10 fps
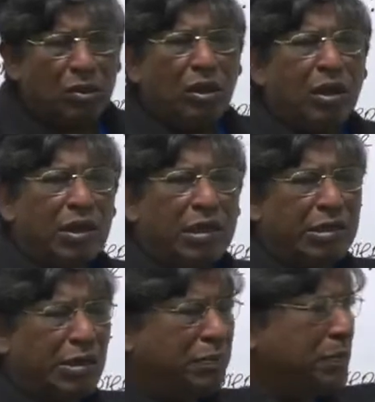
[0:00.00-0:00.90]

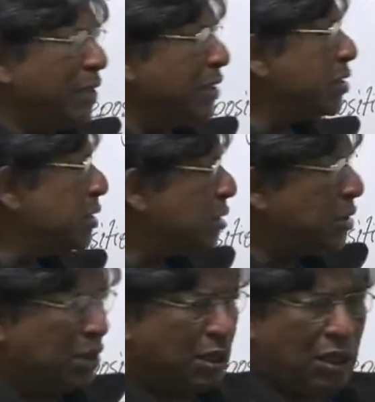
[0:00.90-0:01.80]
give means
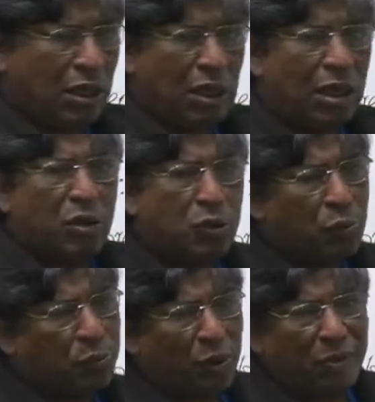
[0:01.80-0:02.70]
to
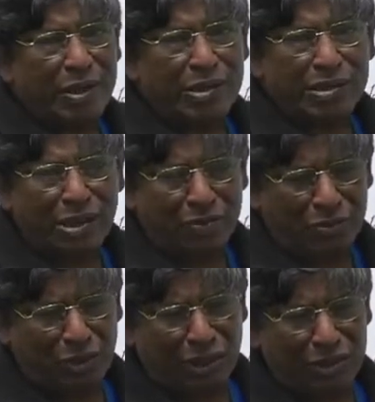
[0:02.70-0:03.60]
provide
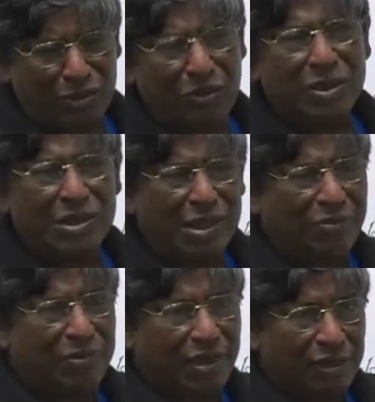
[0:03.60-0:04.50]
someone with
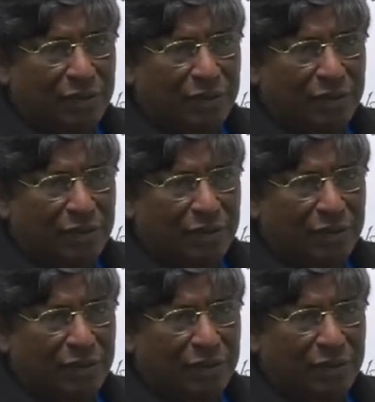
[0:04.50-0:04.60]
something.